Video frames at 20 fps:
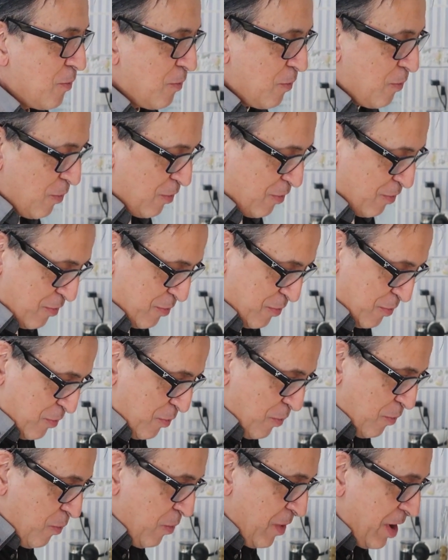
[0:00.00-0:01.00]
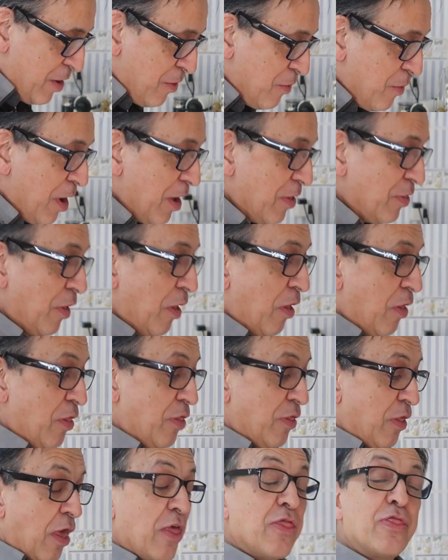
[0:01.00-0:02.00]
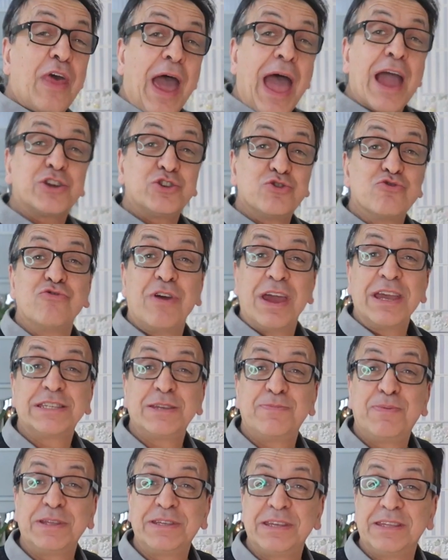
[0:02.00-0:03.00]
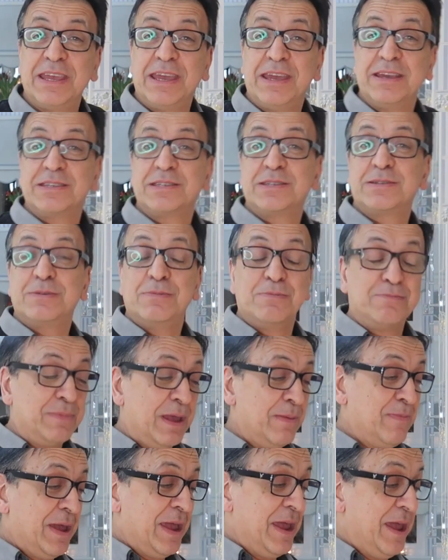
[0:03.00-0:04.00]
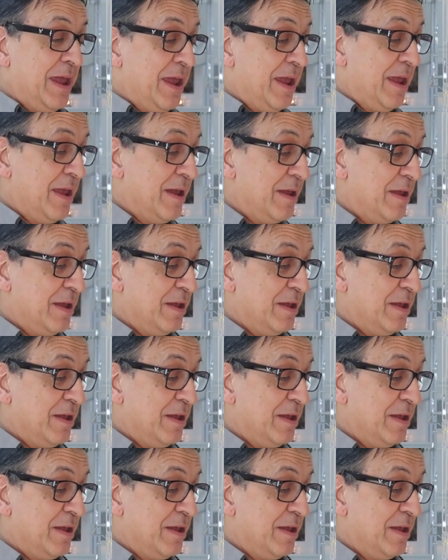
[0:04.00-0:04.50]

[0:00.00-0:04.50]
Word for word: may not know. Well, the actual recipe today is maybe